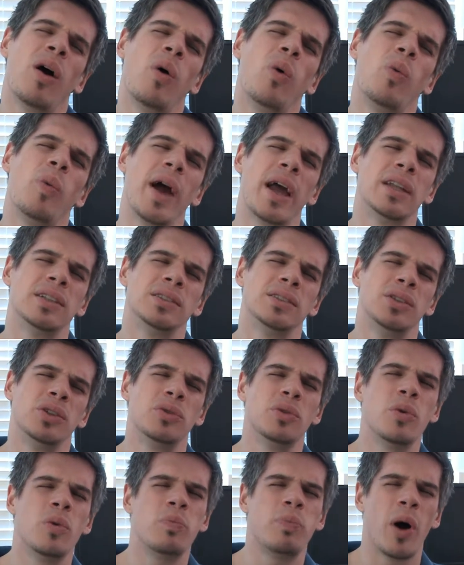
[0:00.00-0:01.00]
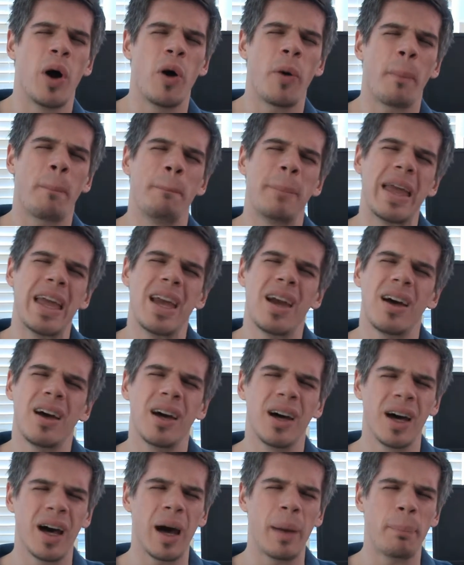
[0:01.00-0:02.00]
When you woke me
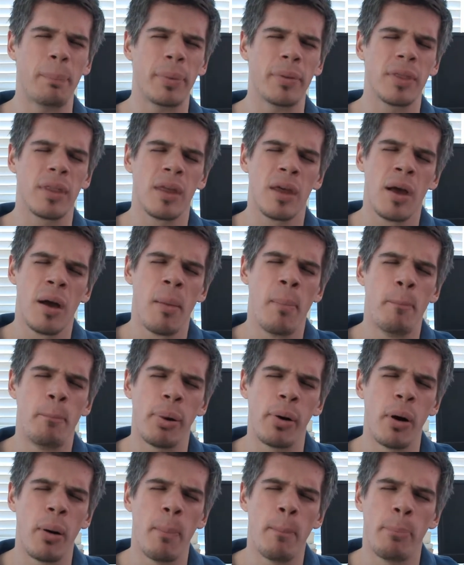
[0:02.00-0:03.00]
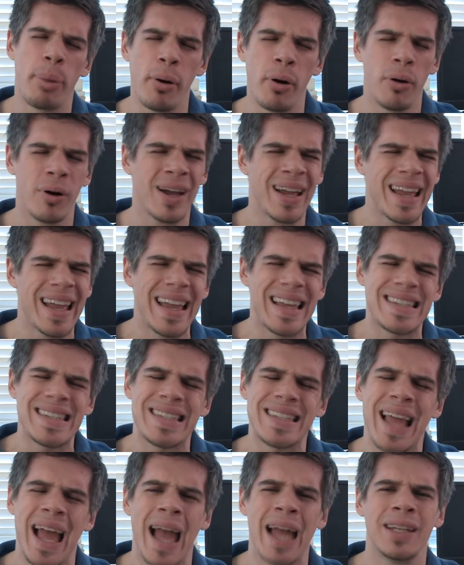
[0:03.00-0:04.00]
up,
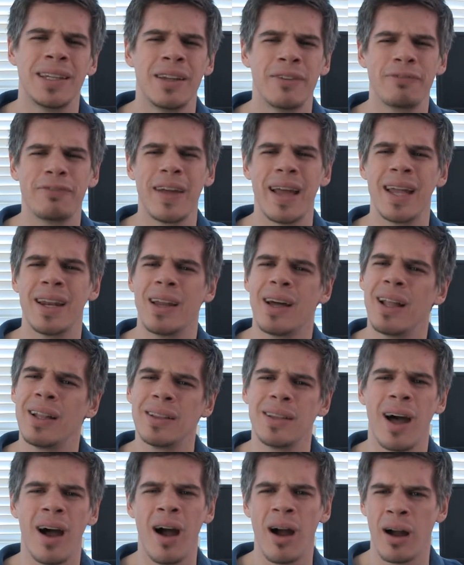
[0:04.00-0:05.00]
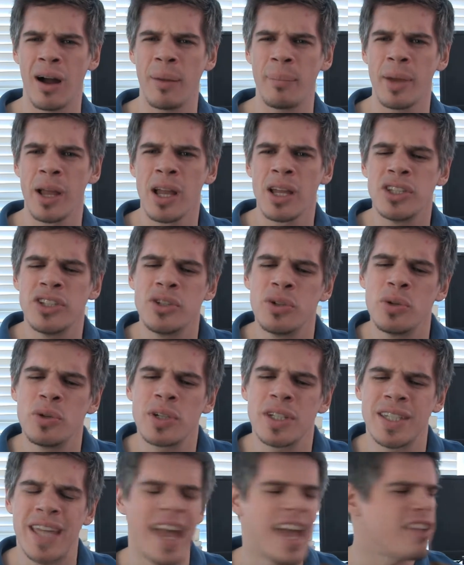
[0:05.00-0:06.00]
instead of an alarm,
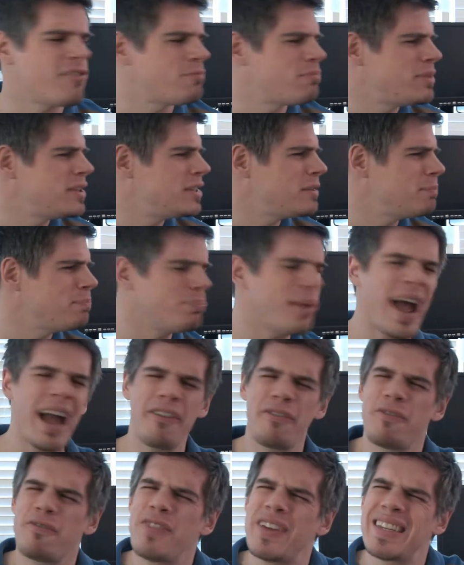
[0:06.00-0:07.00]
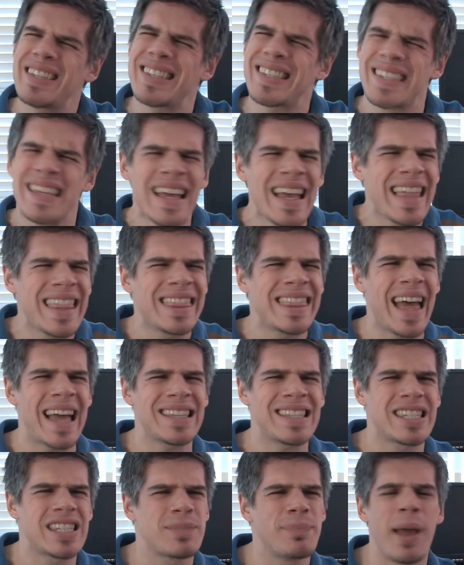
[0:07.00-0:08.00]
you gave me your breakfast
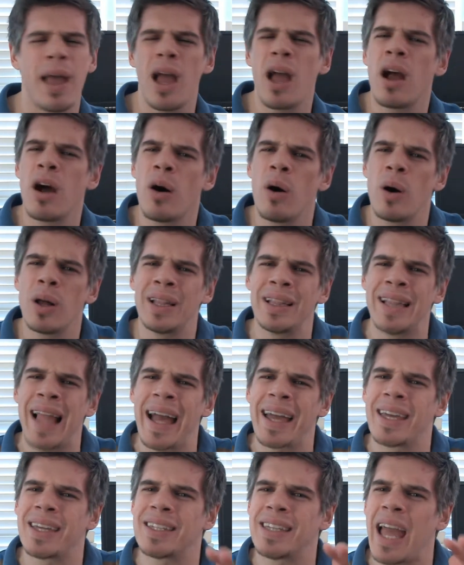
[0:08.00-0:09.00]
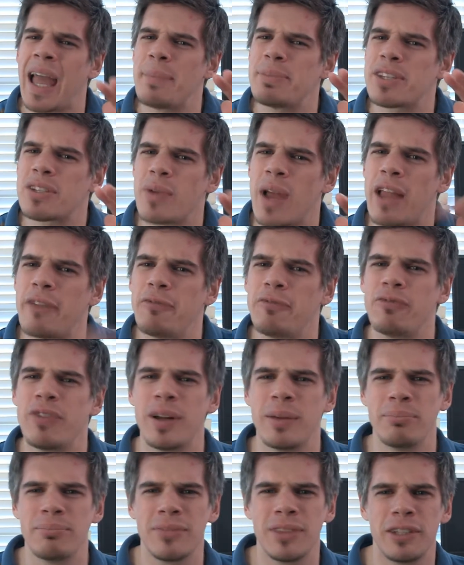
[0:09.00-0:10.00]
that smelled like it came straight
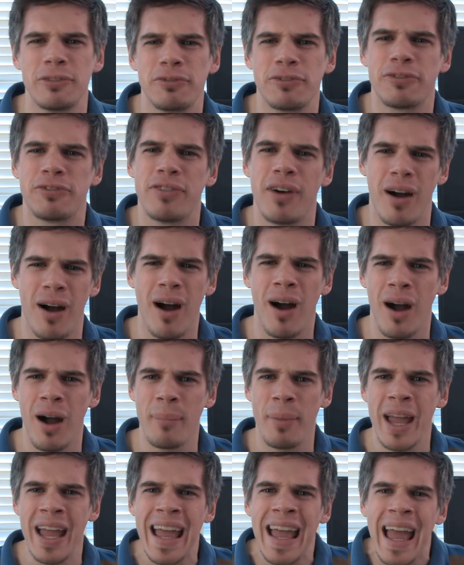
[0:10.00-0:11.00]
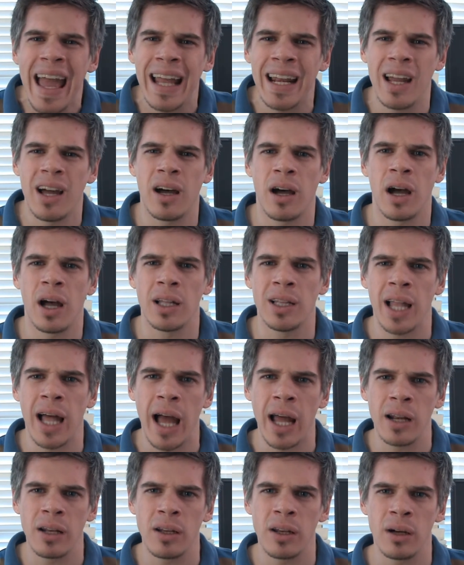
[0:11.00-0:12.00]
from the farm. And all
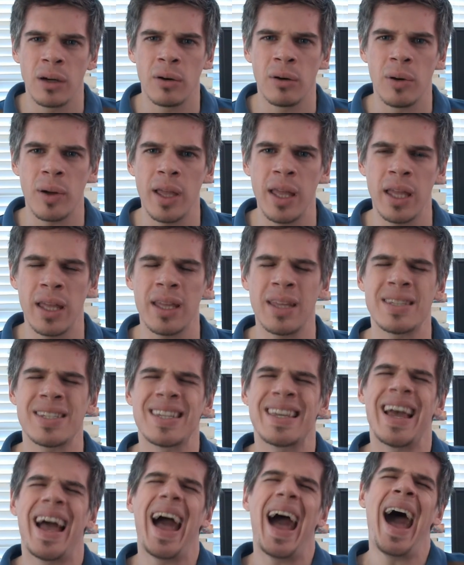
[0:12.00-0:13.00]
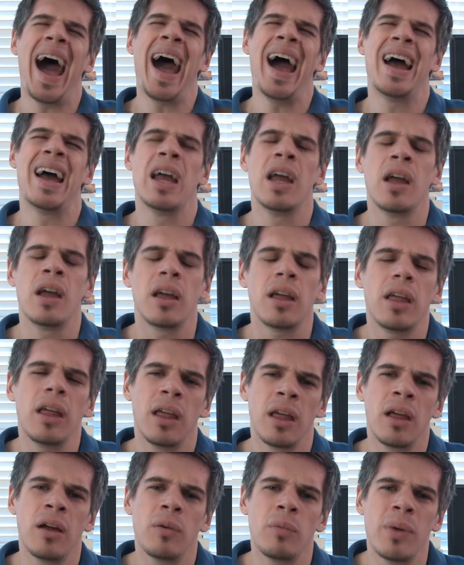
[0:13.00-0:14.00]
I know is,
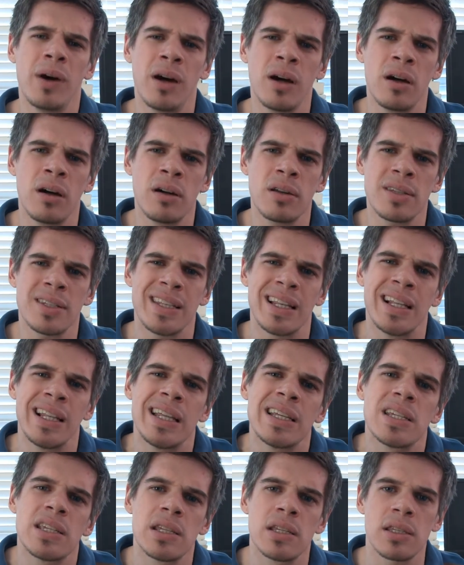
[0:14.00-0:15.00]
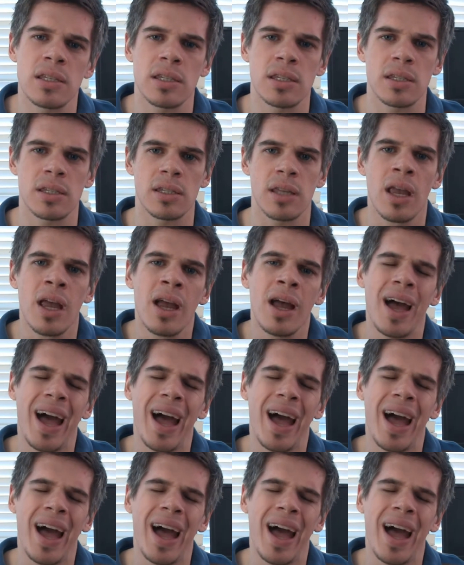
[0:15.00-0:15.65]
it was delicious.